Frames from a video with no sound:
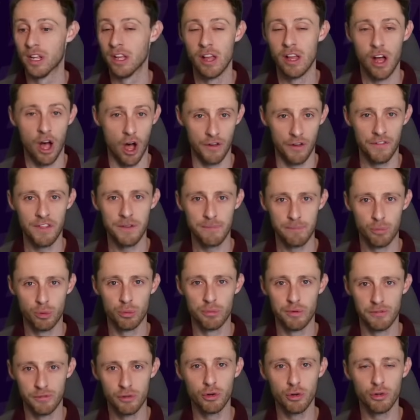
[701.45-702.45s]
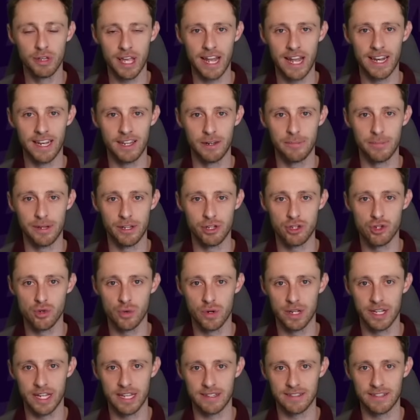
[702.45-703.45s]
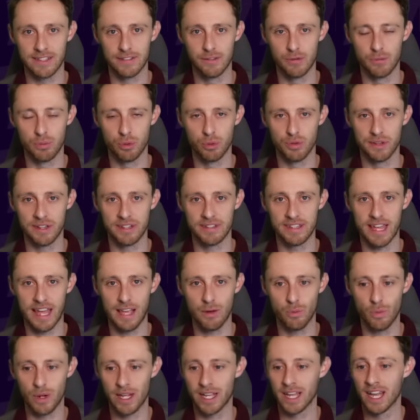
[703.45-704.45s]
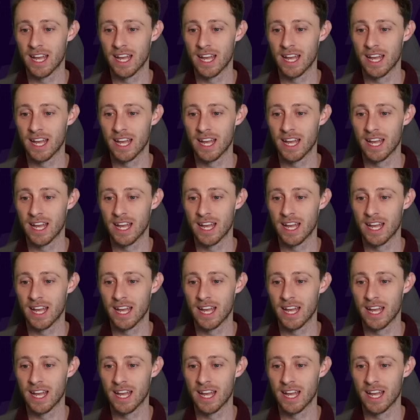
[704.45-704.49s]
I think Bournemouth could get a little bit of joy against Liverpool this game week.